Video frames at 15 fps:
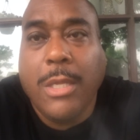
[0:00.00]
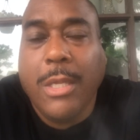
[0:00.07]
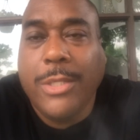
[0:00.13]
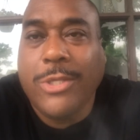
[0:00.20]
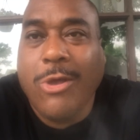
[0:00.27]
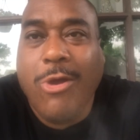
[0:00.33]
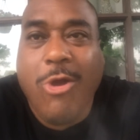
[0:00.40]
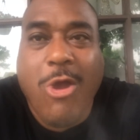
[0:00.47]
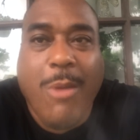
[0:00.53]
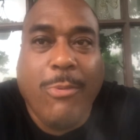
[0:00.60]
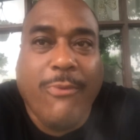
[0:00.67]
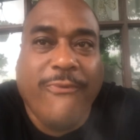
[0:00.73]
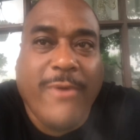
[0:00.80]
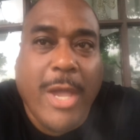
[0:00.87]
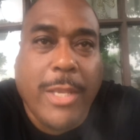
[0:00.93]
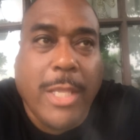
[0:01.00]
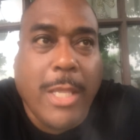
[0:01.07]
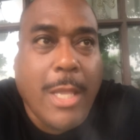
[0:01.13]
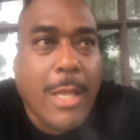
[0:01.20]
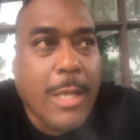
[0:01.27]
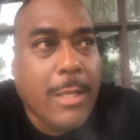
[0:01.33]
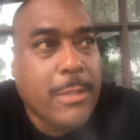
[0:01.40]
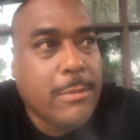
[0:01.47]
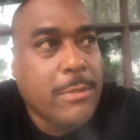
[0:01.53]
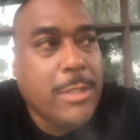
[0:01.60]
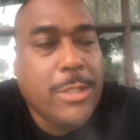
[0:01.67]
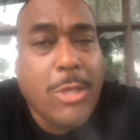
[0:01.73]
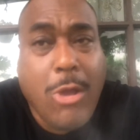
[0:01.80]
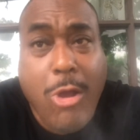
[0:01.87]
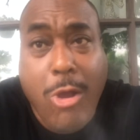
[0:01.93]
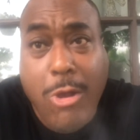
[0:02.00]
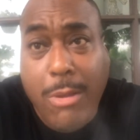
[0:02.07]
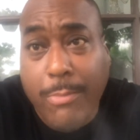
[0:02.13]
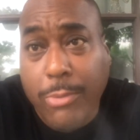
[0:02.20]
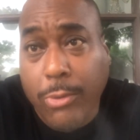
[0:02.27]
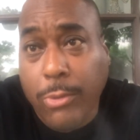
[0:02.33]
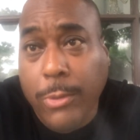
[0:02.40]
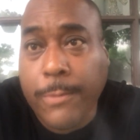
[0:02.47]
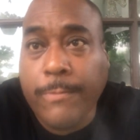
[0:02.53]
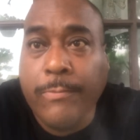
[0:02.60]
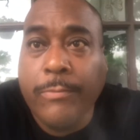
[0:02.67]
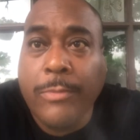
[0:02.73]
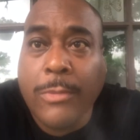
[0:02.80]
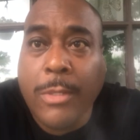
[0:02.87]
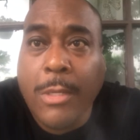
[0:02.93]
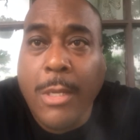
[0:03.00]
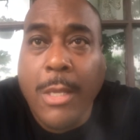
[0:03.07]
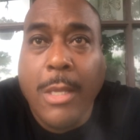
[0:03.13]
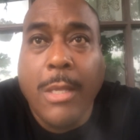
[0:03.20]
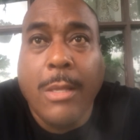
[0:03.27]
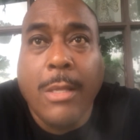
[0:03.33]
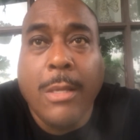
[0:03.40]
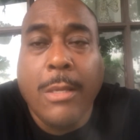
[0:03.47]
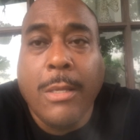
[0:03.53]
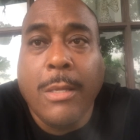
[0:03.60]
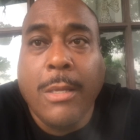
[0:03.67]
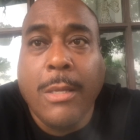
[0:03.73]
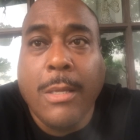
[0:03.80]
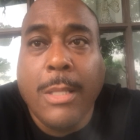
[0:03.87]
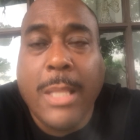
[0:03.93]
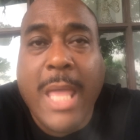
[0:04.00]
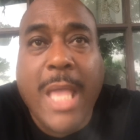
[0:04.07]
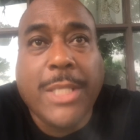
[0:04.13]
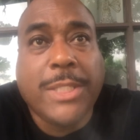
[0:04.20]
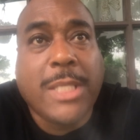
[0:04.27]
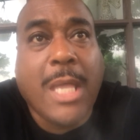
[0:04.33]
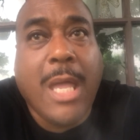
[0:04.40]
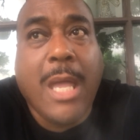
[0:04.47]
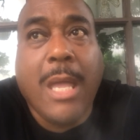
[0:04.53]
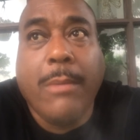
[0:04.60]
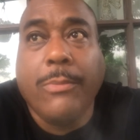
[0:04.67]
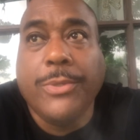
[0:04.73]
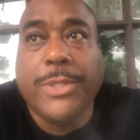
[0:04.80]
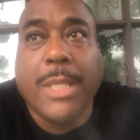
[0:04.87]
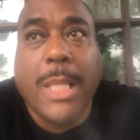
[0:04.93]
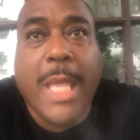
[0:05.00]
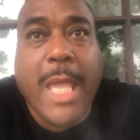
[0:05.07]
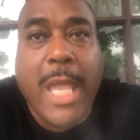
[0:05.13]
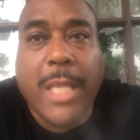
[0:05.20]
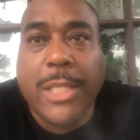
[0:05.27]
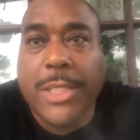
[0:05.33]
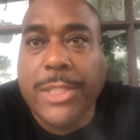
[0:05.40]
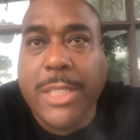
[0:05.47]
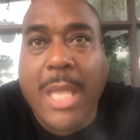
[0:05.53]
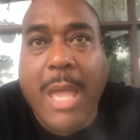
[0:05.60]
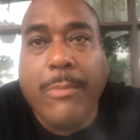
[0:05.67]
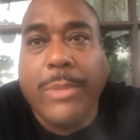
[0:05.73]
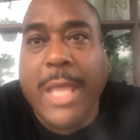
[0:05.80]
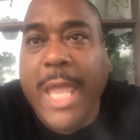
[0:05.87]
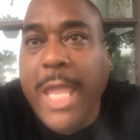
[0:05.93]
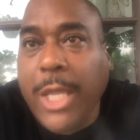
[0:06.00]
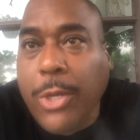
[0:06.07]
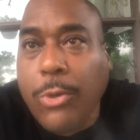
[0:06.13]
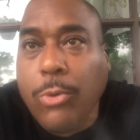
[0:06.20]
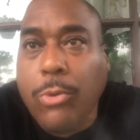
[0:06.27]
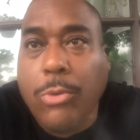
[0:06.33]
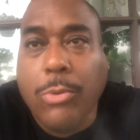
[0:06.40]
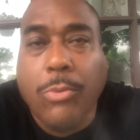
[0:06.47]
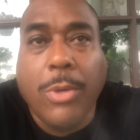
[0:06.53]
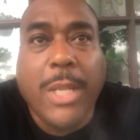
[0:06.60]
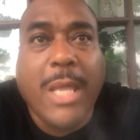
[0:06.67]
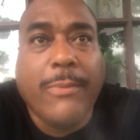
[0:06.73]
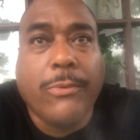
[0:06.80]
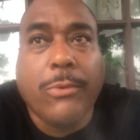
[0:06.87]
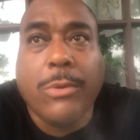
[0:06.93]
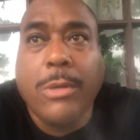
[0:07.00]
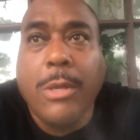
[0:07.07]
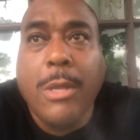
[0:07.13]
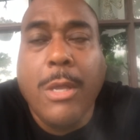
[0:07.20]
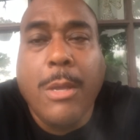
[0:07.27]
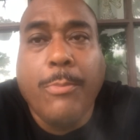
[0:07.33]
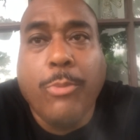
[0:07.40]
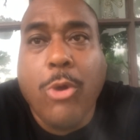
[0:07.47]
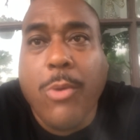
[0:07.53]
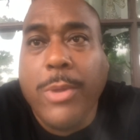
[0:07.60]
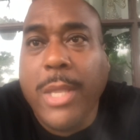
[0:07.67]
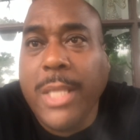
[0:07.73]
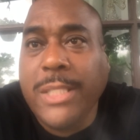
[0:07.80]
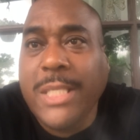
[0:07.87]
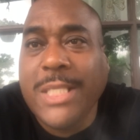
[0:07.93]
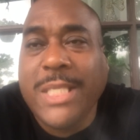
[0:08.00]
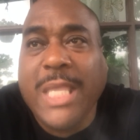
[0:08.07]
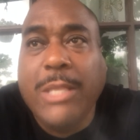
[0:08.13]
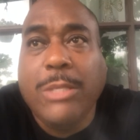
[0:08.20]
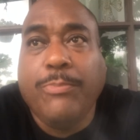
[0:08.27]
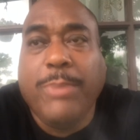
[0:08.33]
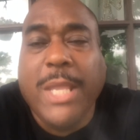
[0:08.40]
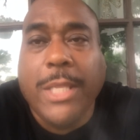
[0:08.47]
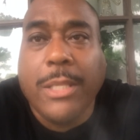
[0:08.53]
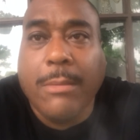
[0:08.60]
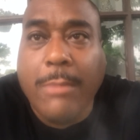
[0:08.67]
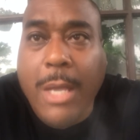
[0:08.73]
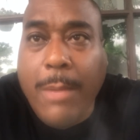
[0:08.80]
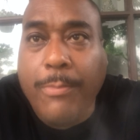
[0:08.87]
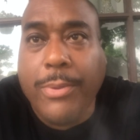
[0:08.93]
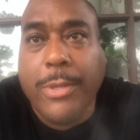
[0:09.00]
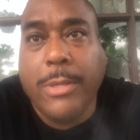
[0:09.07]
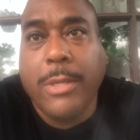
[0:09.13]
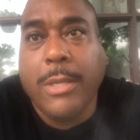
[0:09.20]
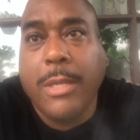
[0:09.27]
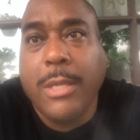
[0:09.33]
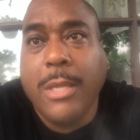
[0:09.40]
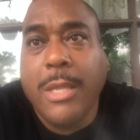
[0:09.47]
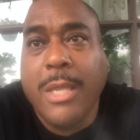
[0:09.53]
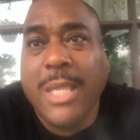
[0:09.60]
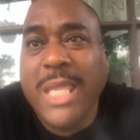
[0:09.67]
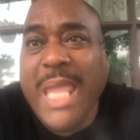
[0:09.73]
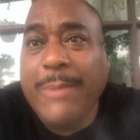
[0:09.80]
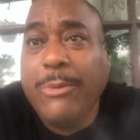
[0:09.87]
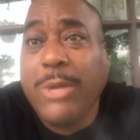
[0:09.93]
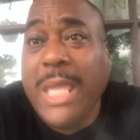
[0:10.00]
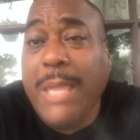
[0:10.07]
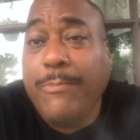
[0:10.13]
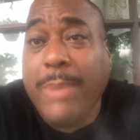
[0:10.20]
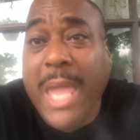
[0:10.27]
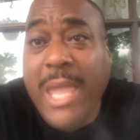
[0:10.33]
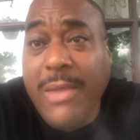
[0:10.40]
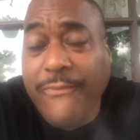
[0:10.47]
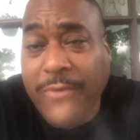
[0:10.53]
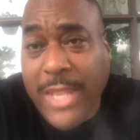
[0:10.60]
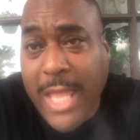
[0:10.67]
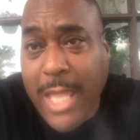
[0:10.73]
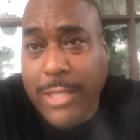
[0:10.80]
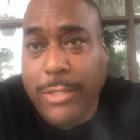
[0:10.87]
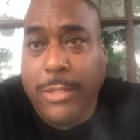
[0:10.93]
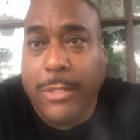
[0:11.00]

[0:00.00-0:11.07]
It's a horrible fighter, y'all. It's horrible. Last time was the leg, this time the ankle, whatever. Poirier just keeps beating him up. People keep paying for that.